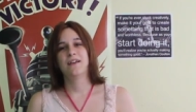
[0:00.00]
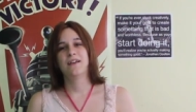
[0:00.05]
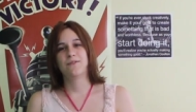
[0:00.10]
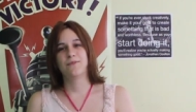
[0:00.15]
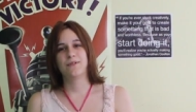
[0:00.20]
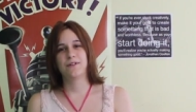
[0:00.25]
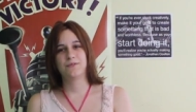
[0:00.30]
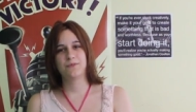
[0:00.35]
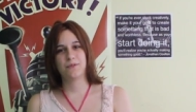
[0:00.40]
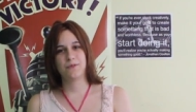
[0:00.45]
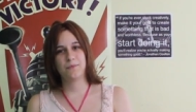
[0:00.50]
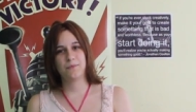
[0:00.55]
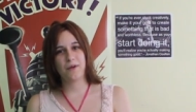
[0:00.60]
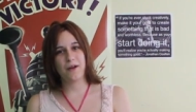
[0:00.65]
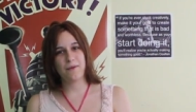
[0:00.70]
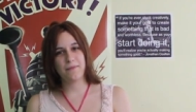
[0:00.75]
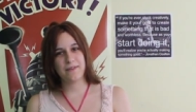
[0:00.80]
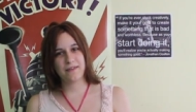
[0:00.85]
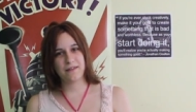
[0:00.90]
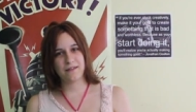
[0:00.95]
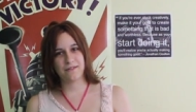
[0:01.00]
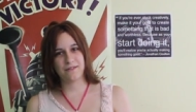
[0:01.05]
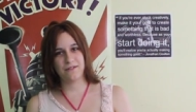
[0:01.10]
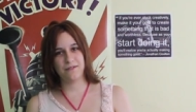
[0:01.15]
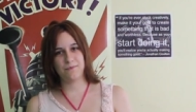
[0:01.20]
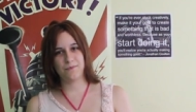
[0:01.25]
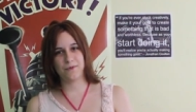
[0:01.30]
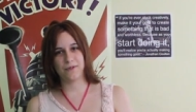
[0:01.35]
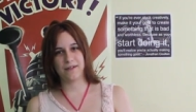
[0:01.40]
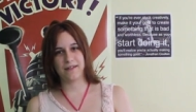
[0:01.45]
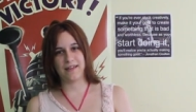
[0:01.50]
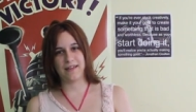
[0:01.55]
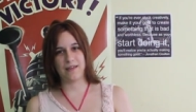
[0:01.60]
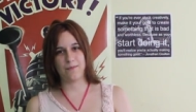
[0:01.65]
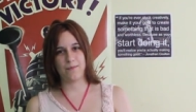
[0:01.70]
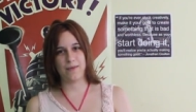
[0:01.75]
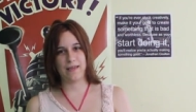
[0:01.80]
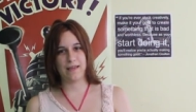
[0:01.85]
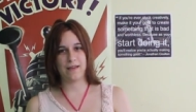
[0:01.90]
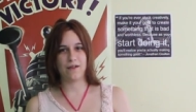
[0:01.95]
which will probably include more
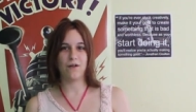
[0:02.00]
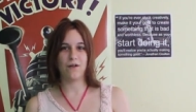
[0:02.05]
gaming,